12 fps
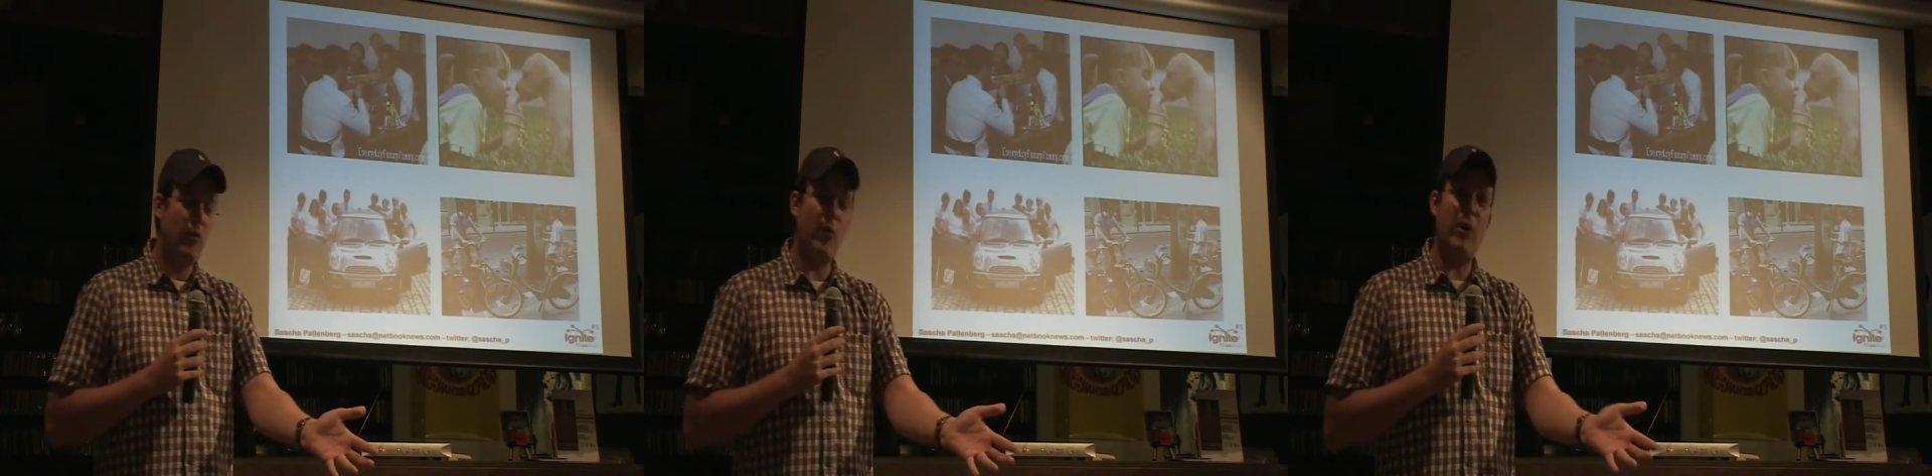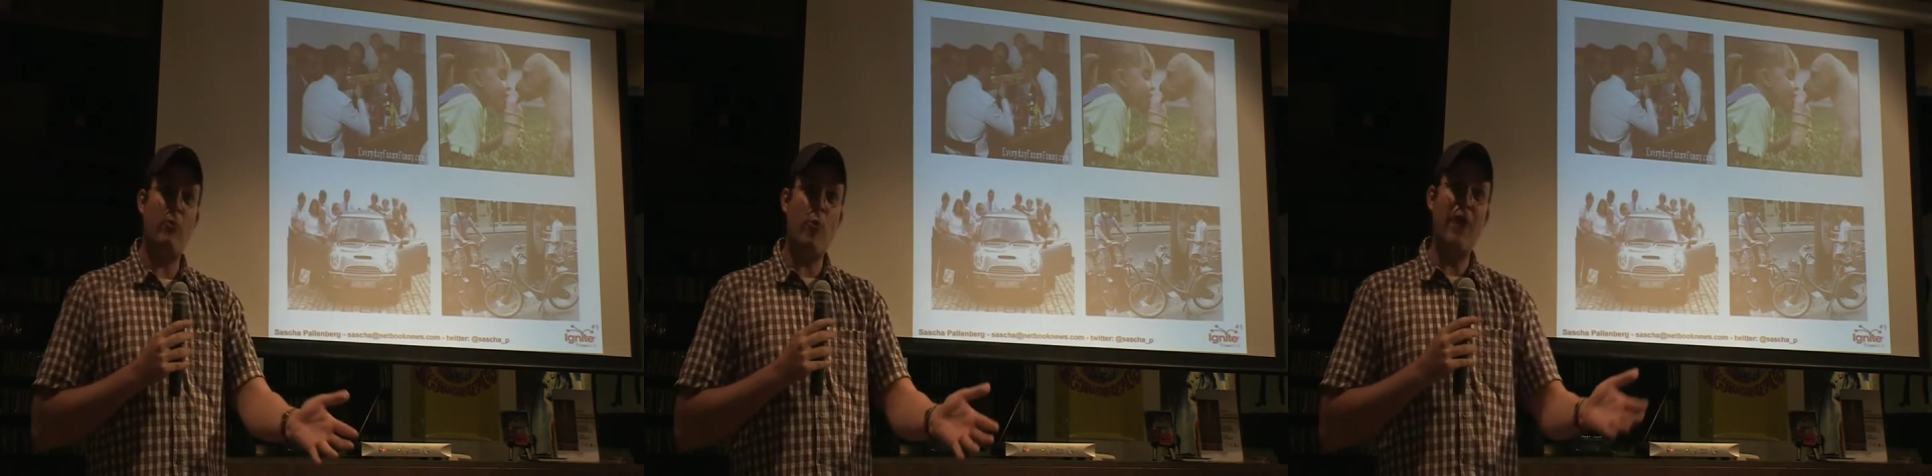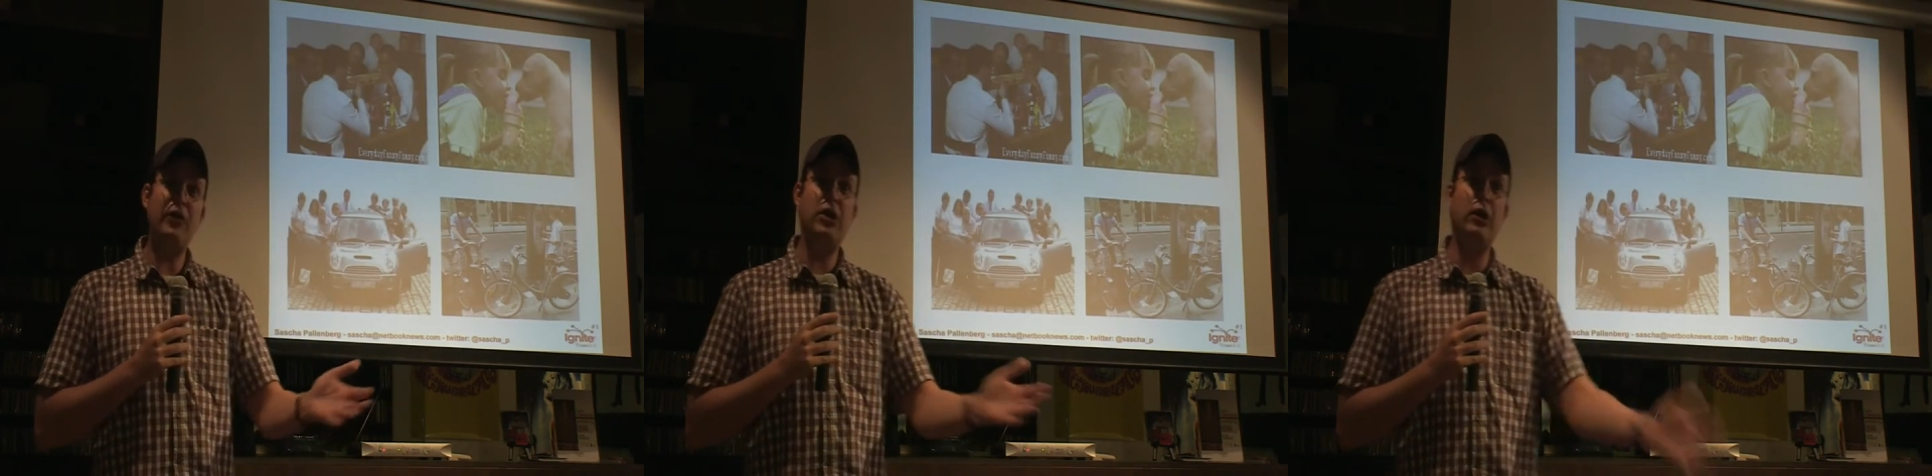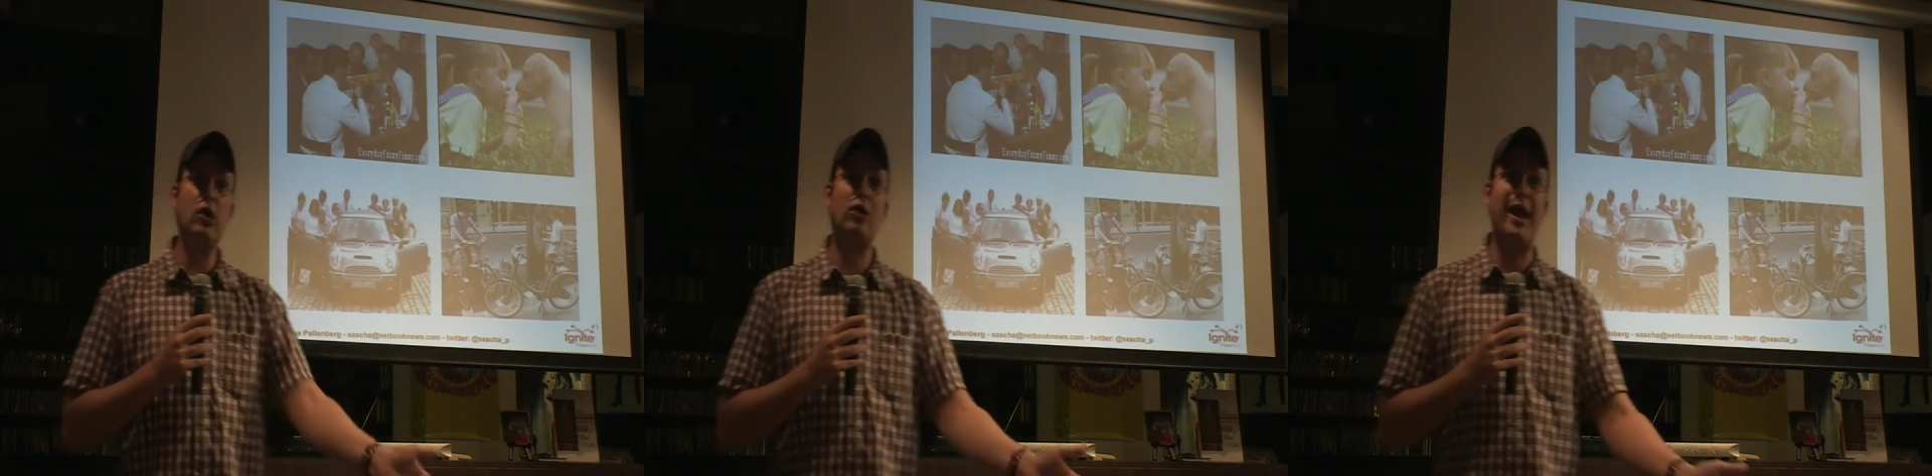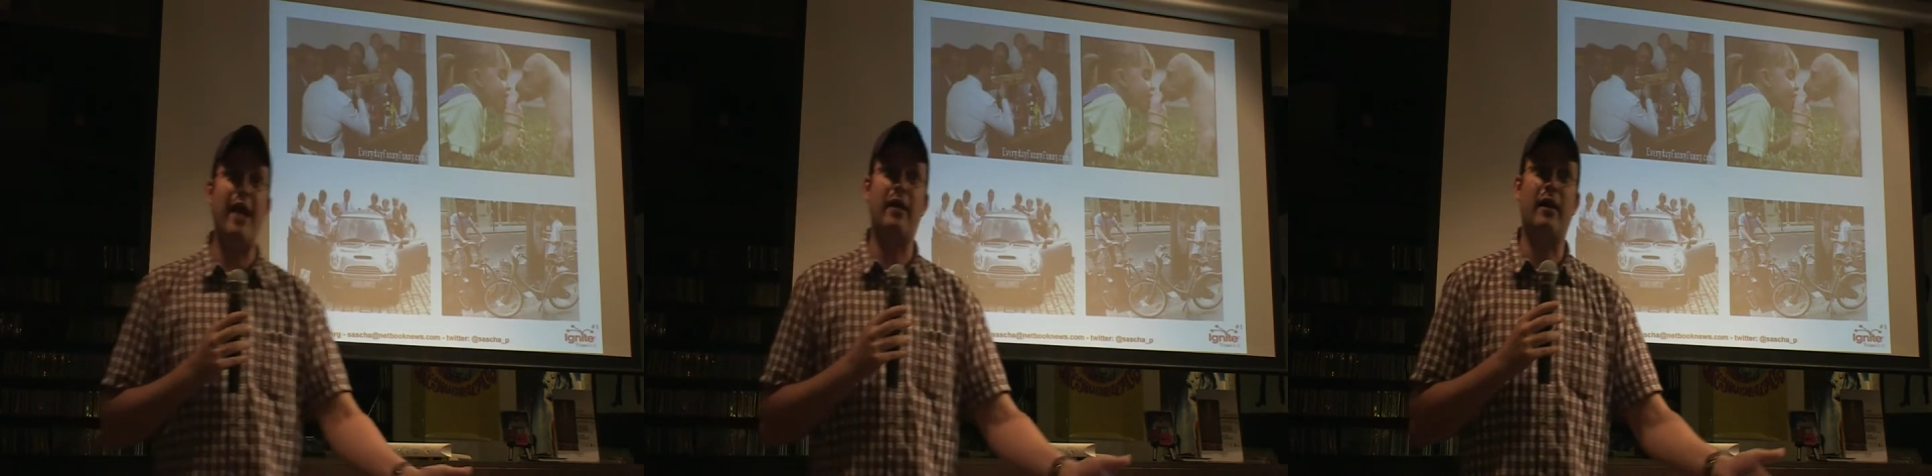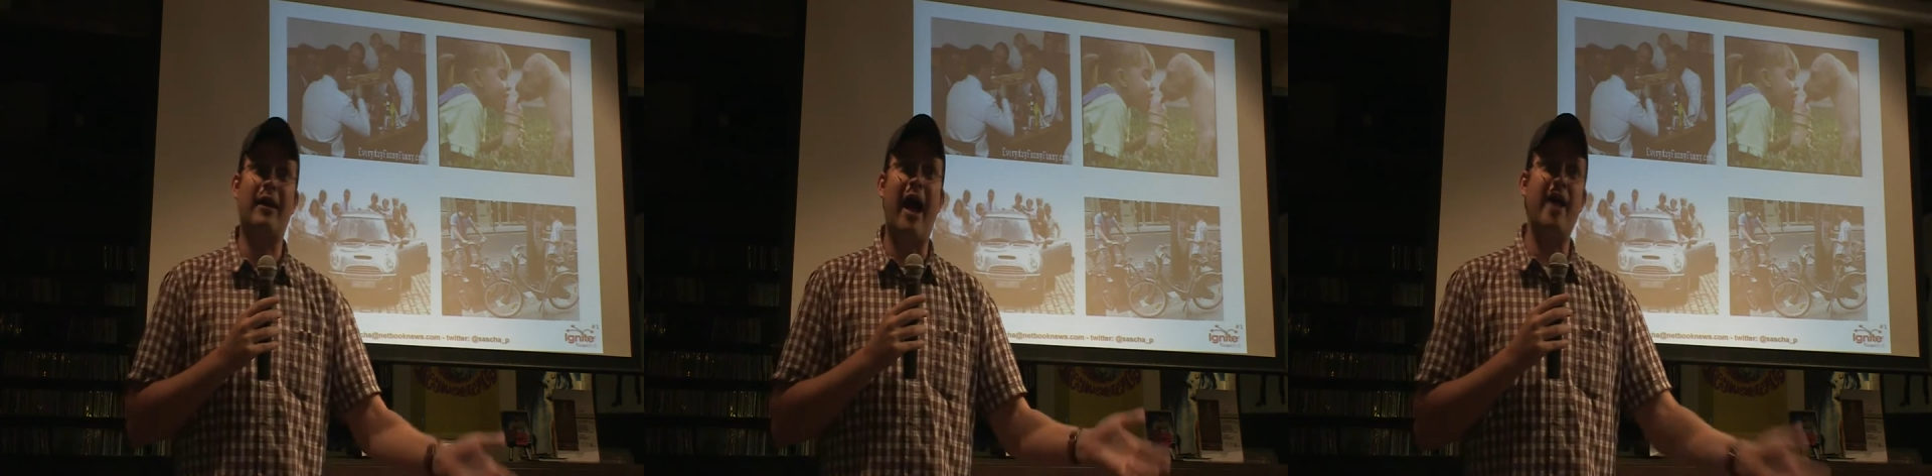Well, whether you look like
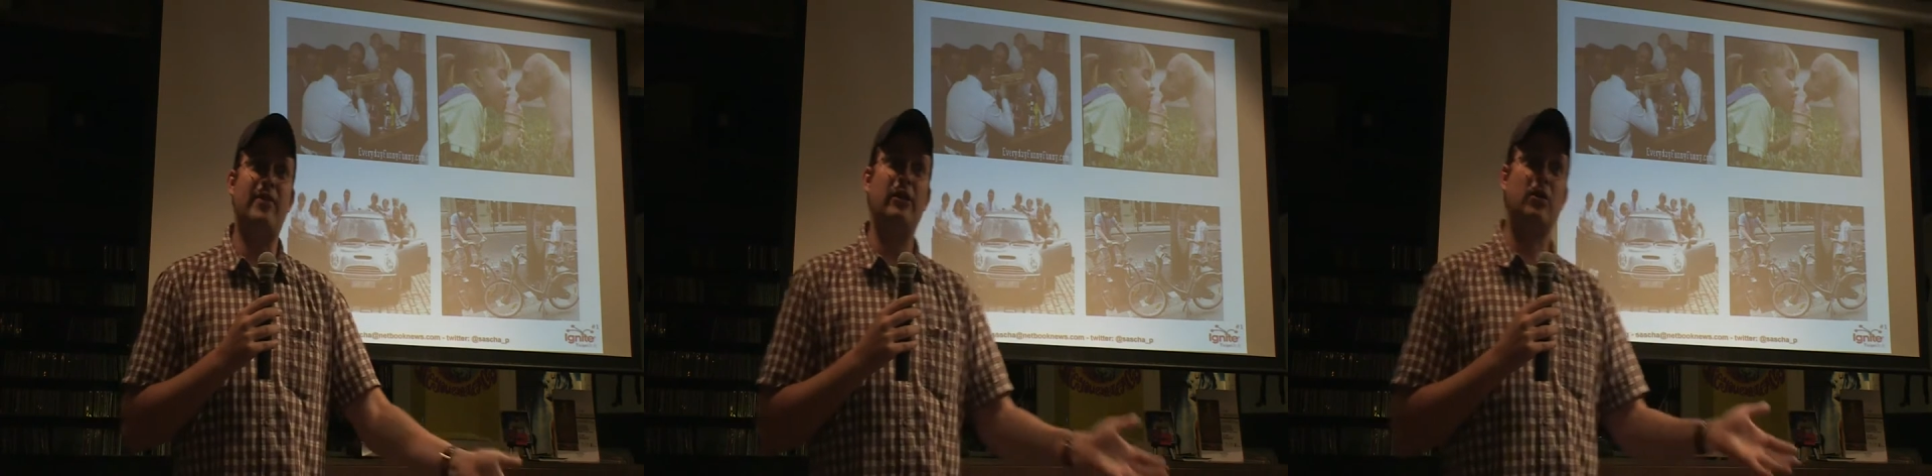a guy that